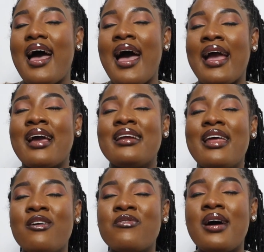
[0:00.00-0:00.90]
I can
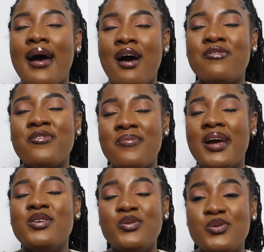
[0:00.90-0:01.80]
ever have for
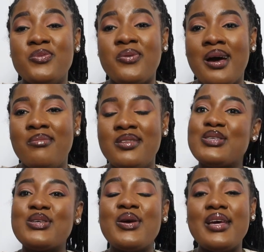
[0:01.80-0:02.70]
my YouTube family.
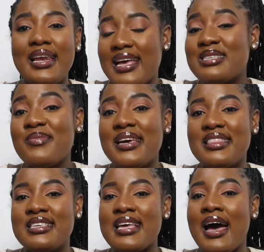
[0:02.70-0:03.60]
So let's
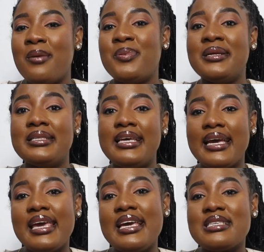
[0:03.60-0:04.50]
make this happen.
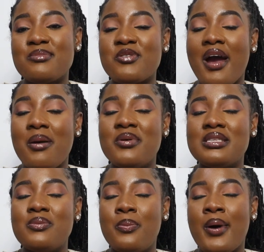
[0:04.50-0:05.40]
10k
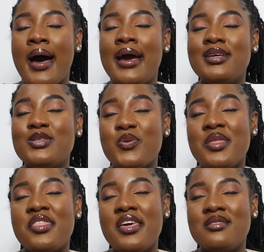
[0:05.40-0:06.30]
subscribers by
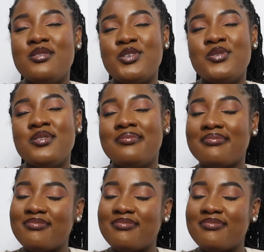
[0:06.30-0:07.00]
20th June.